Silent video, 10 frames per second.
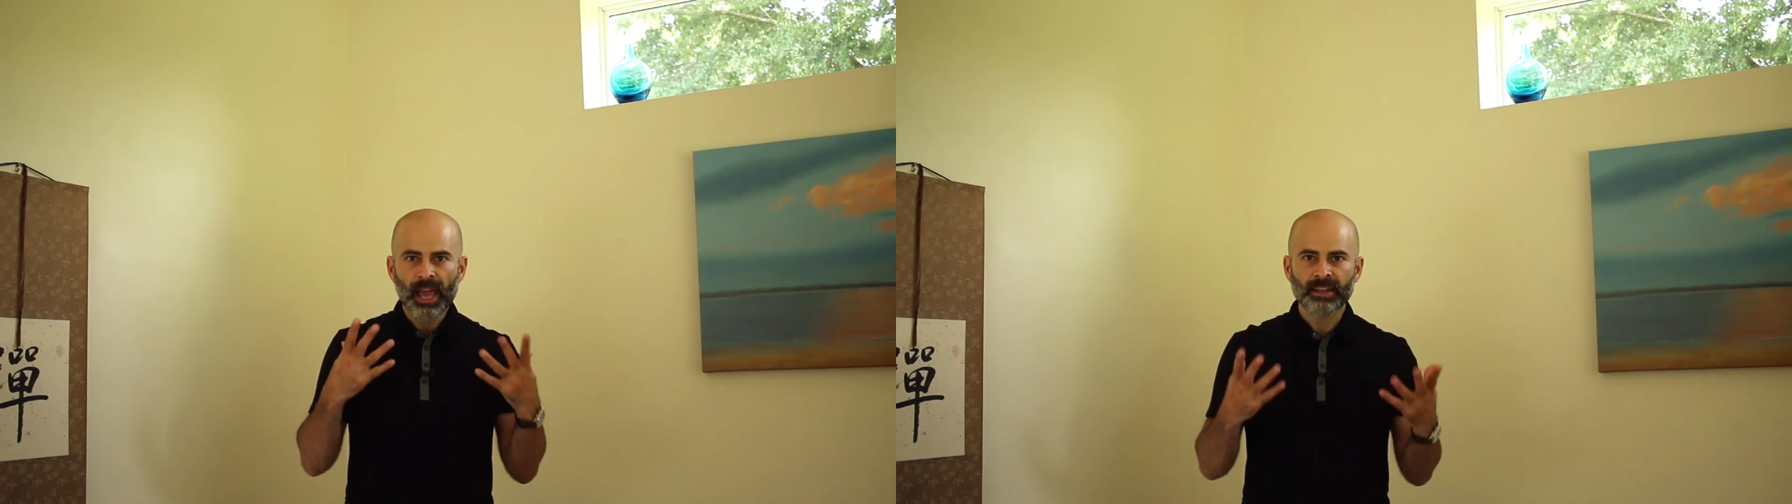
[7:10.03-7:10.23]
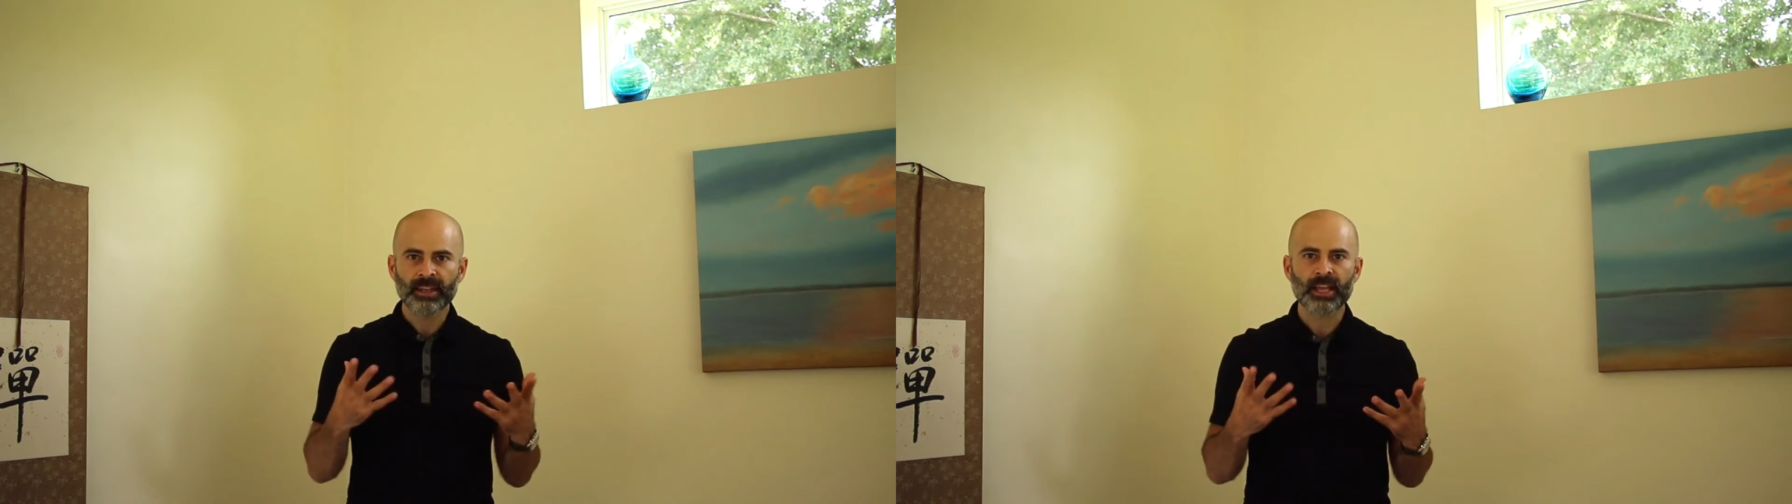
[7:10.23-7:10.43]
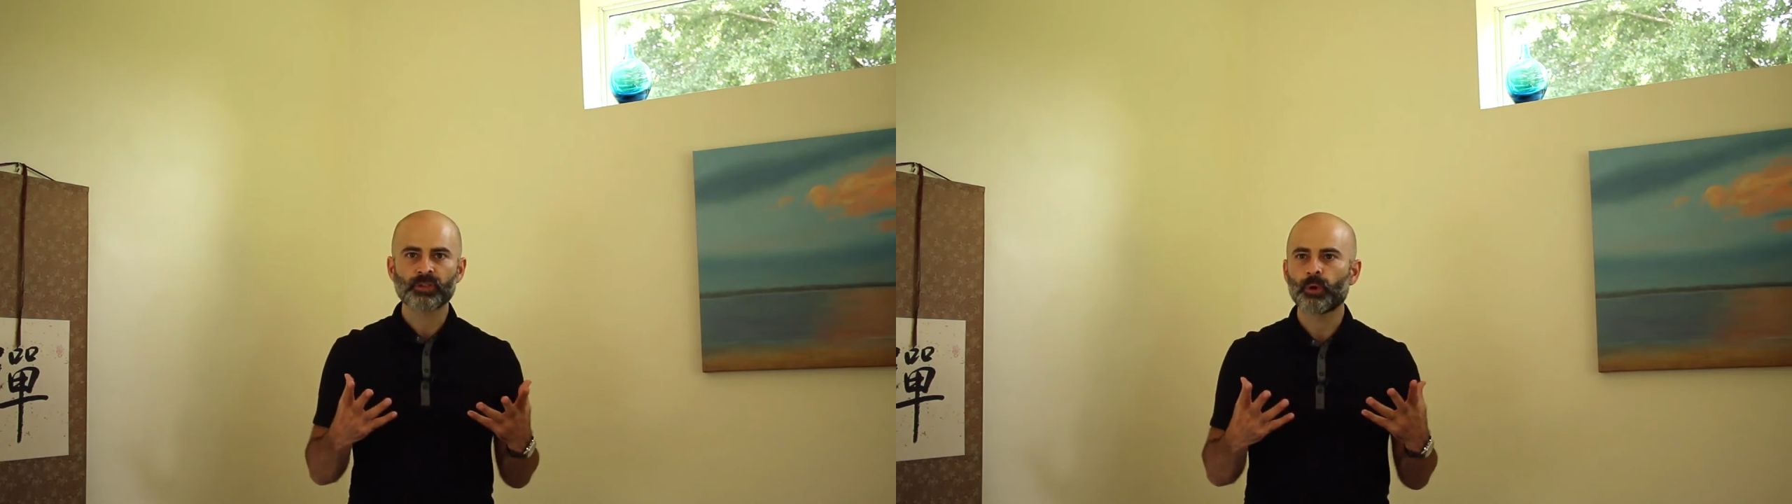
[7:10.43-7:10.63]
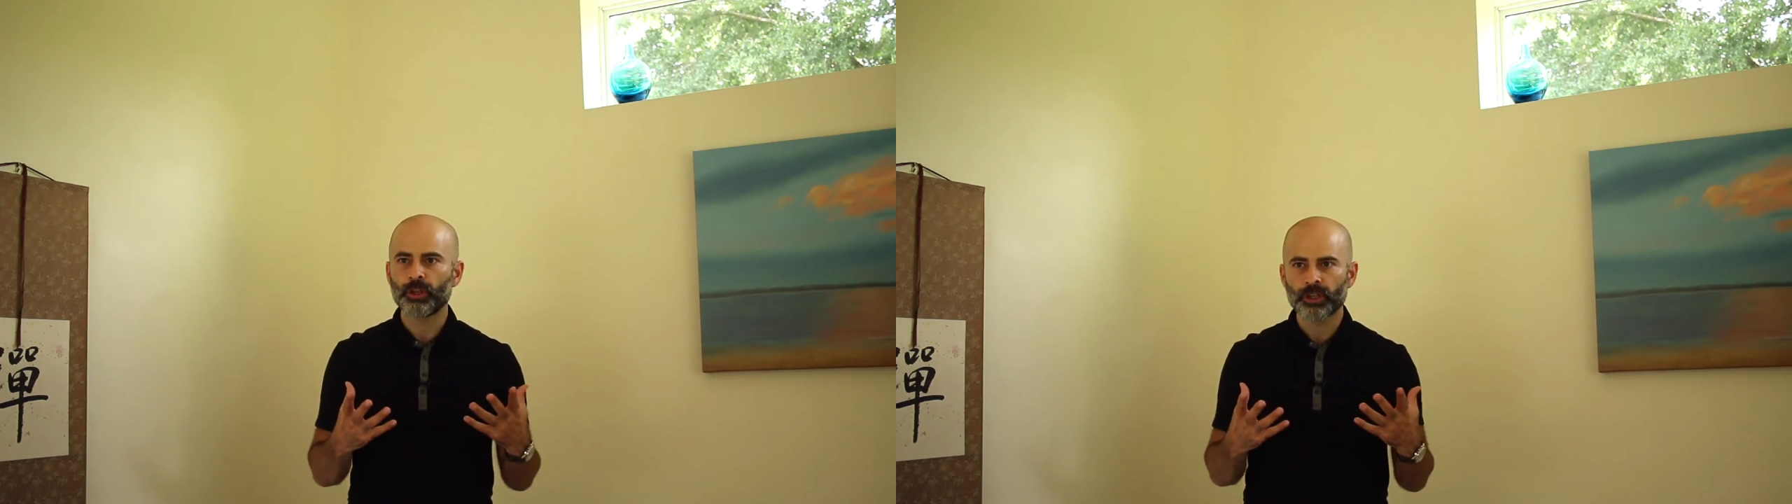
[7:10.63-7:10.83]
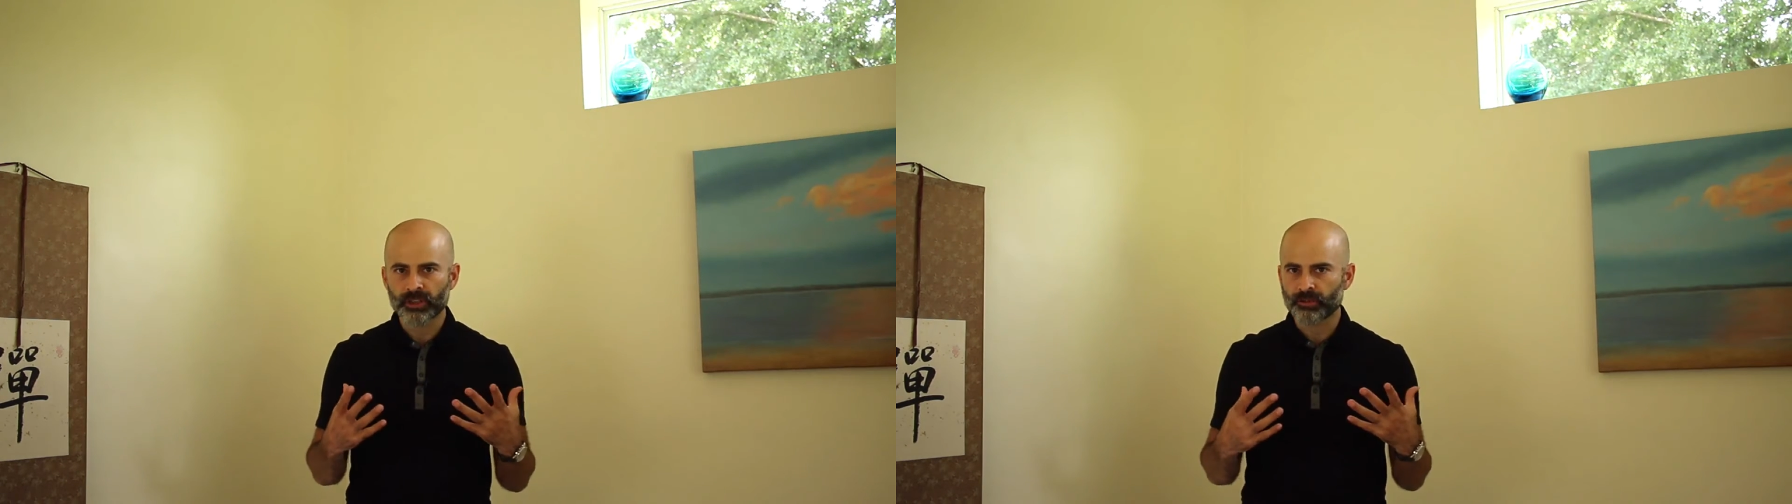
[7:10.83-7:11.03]
And that's where
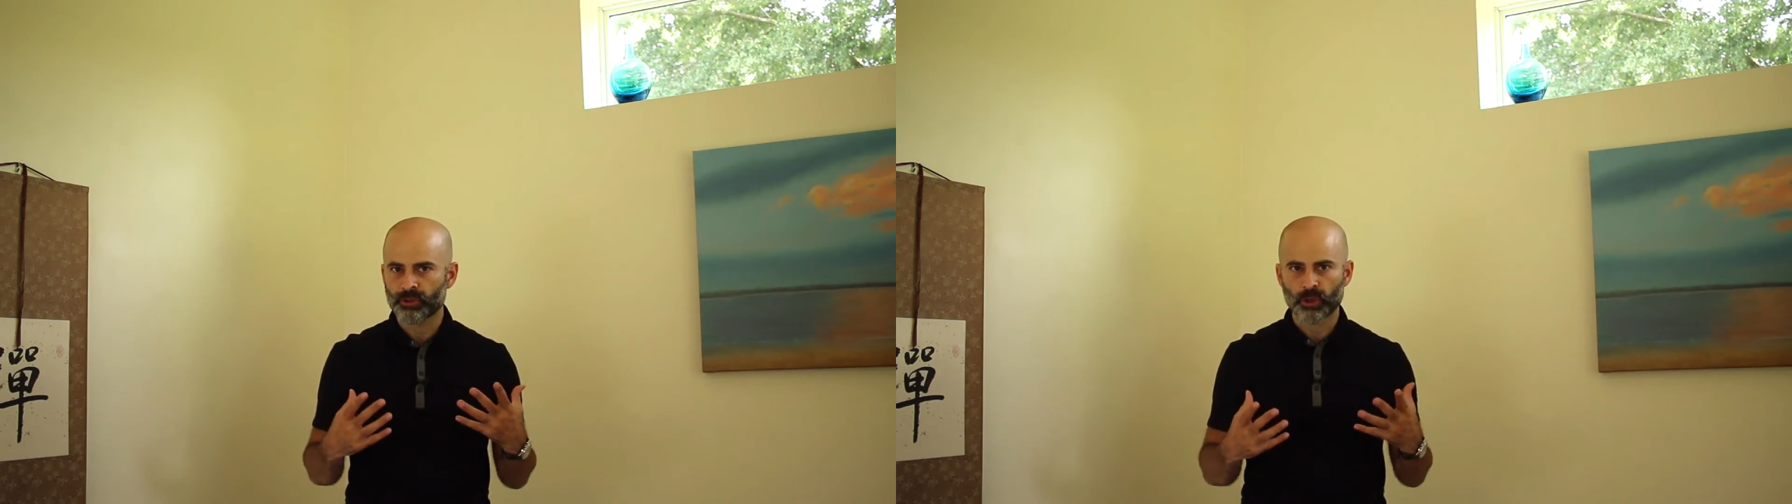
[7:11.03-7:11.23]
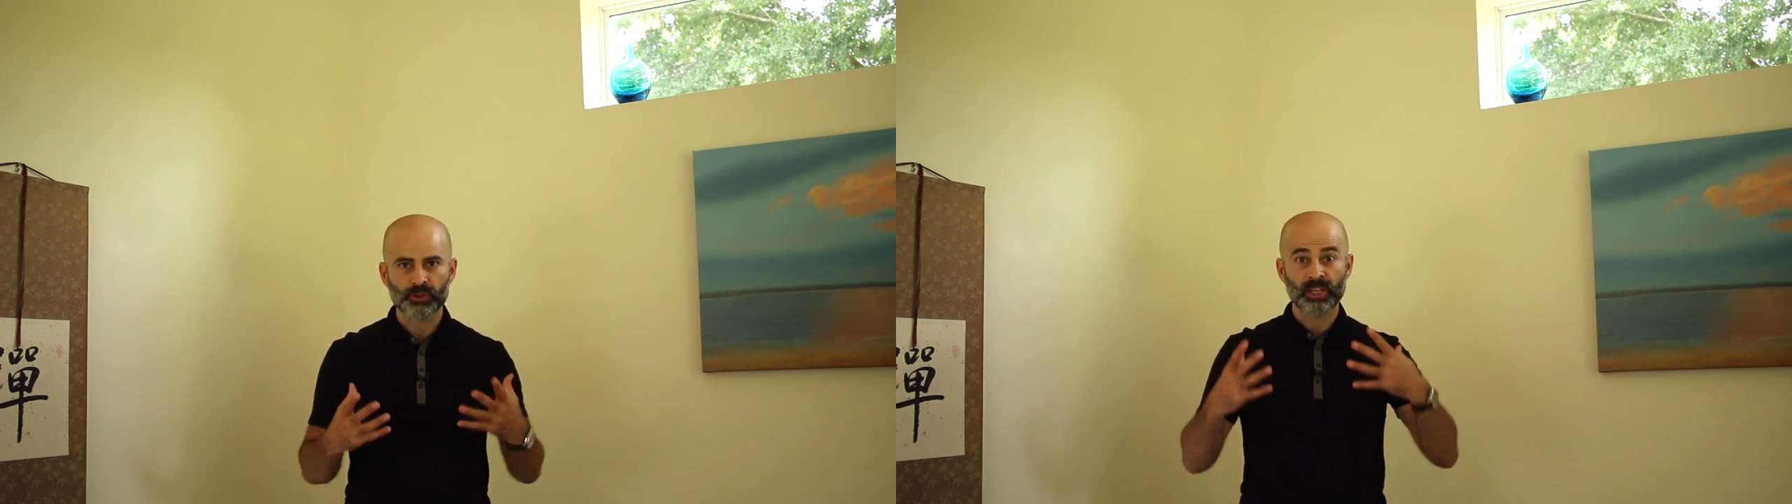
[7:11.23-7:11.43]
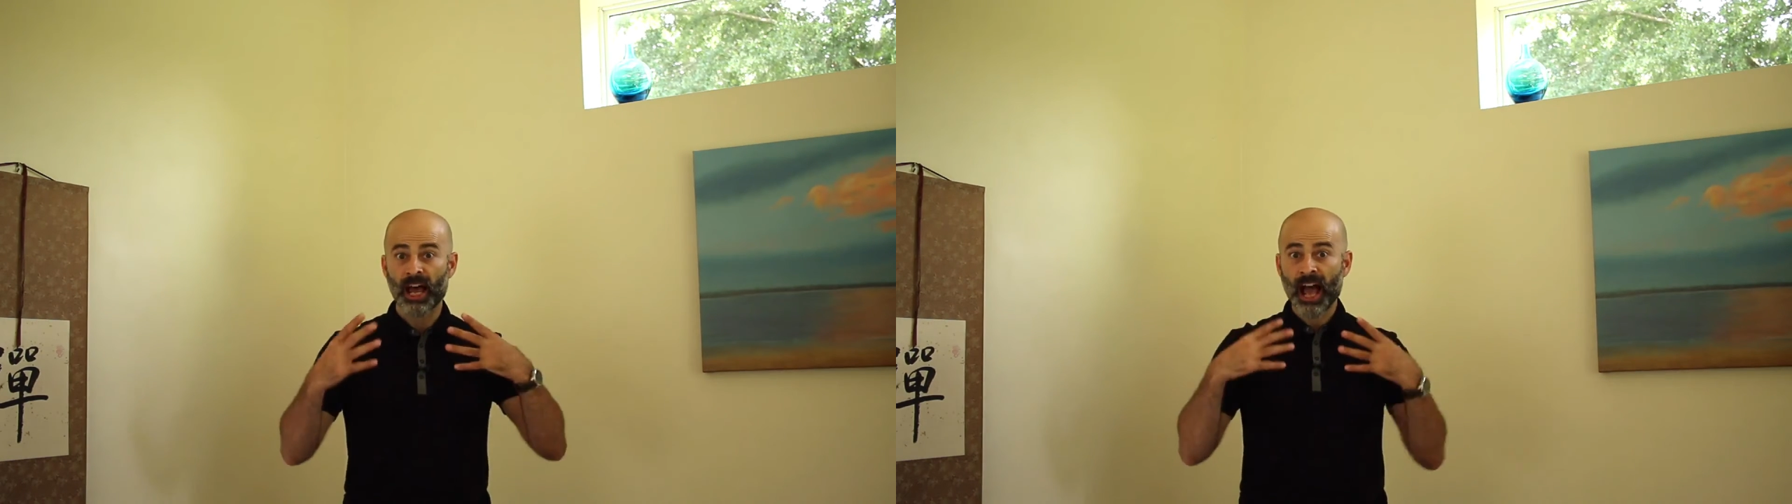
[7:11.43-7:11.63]
you get the results that